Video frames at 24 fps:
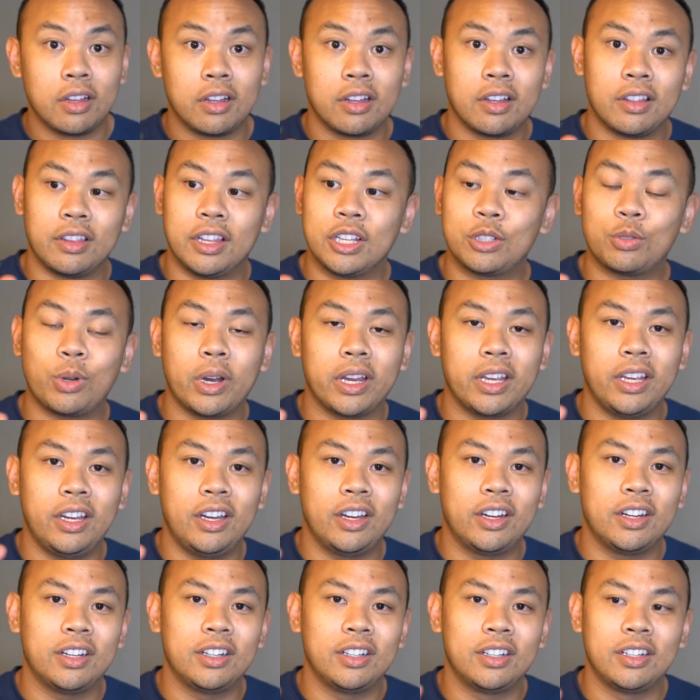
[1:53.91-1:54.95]
This right
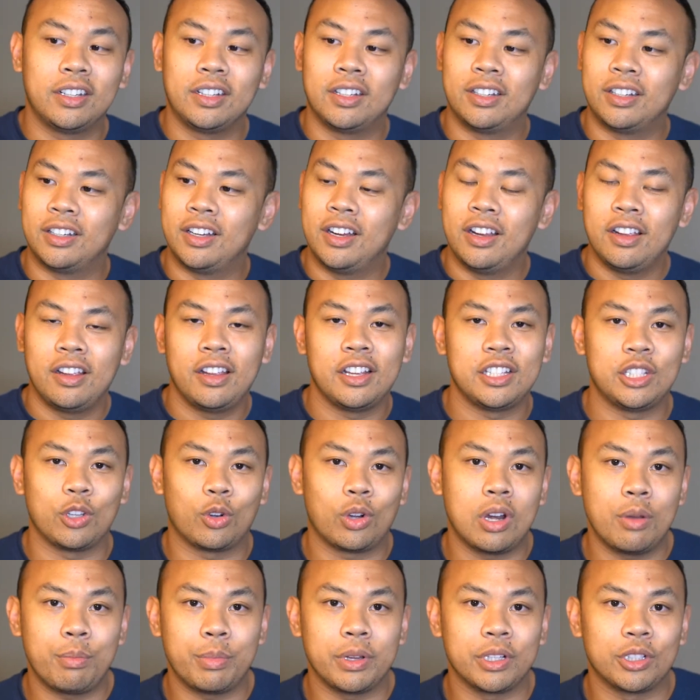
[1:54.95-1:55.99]
here is a
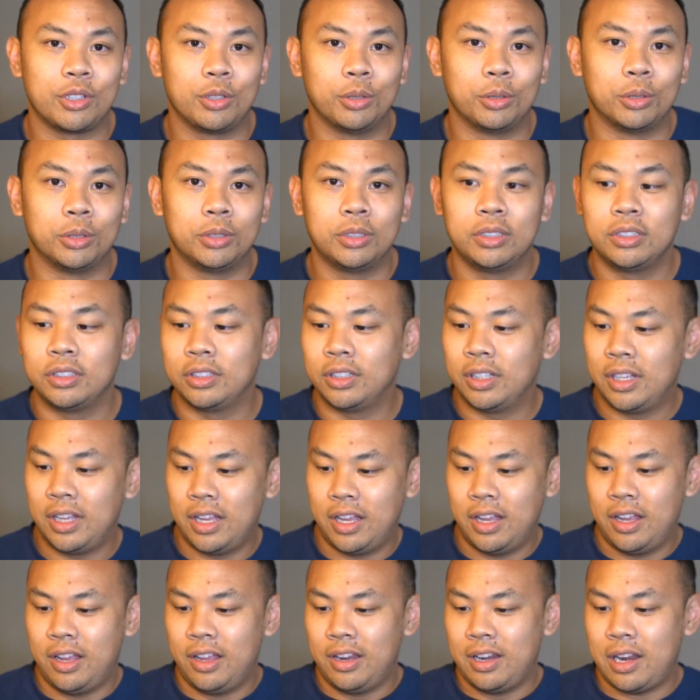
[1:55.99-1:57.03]
crimping tool.
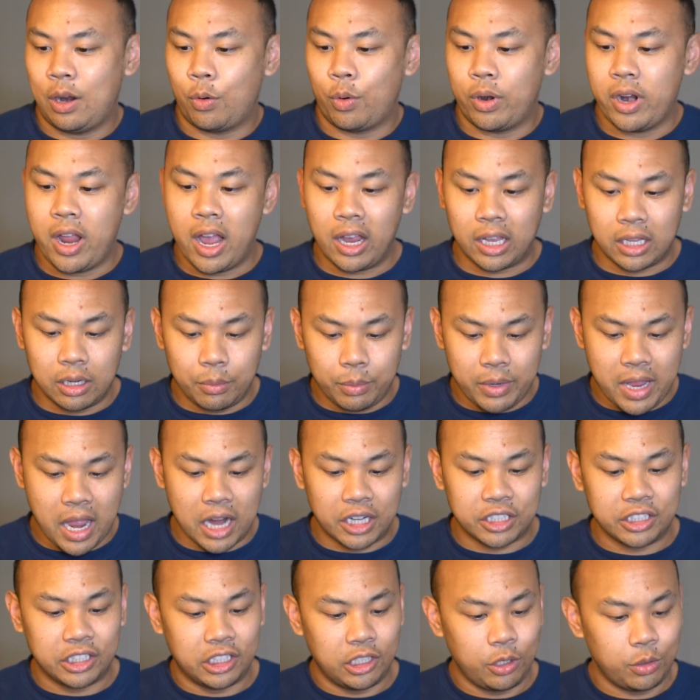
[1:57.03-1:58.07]
Now we're not going to be
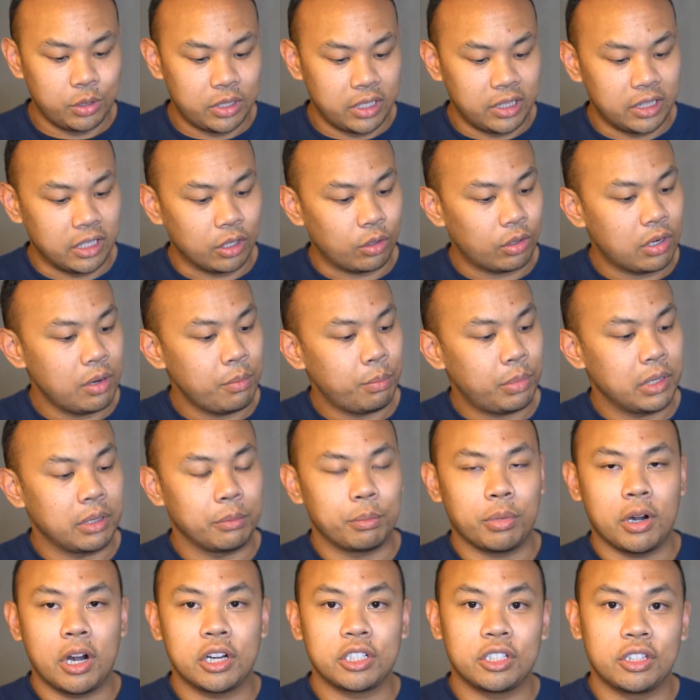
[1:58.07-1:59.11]
actually using the crimping
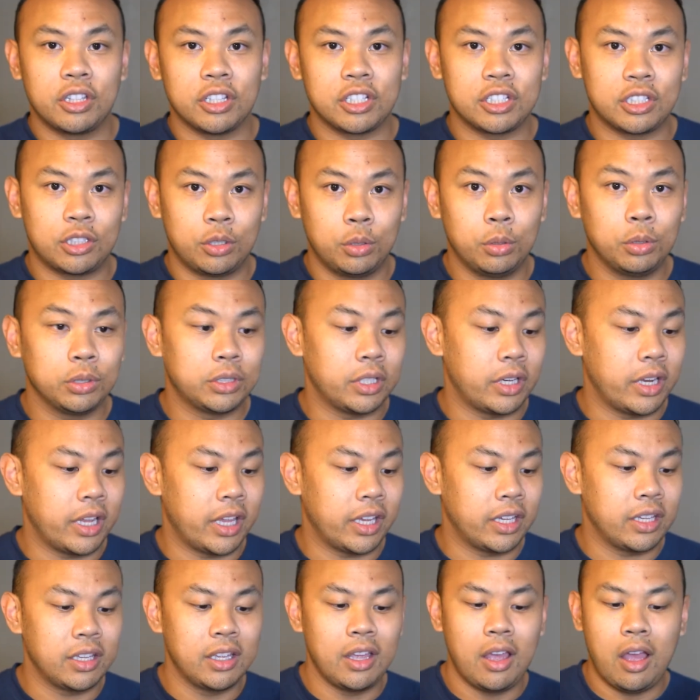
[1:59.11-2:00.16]
parts of this tool
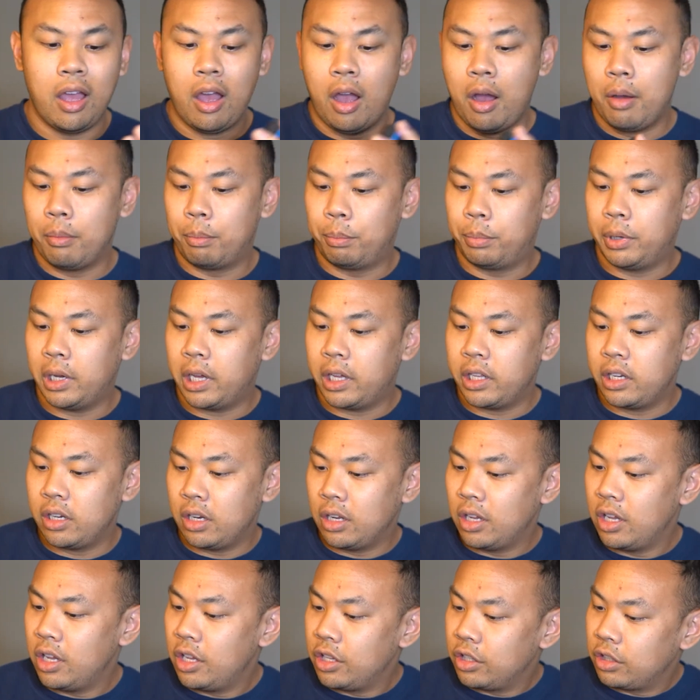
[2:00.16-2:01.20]
today,
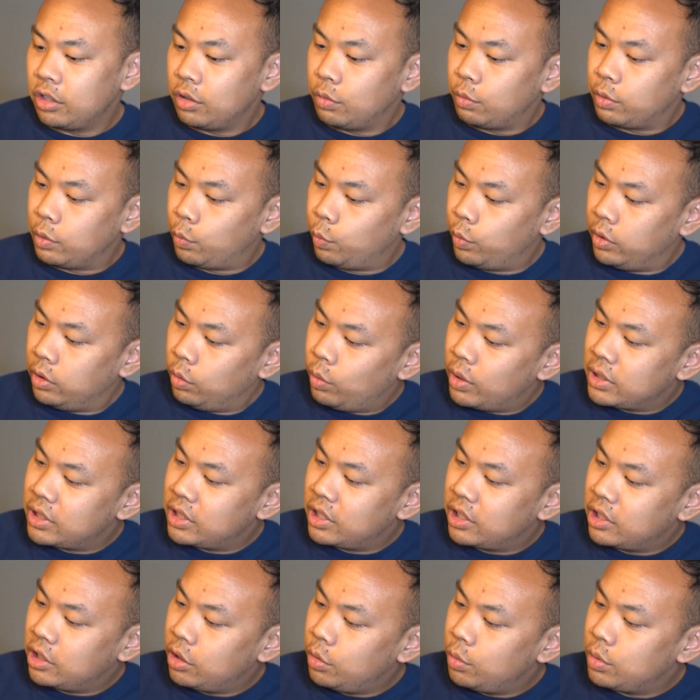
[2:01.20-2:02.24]
but we will want
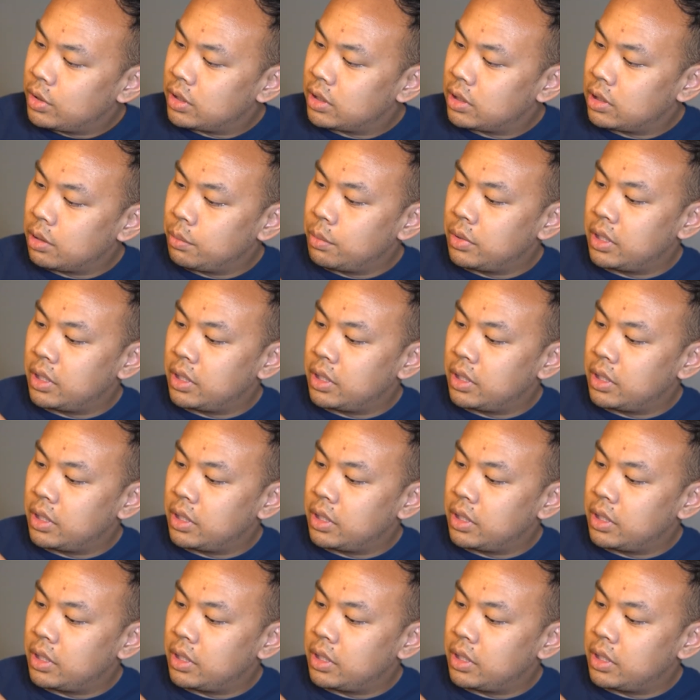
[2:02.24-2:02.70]
to use some of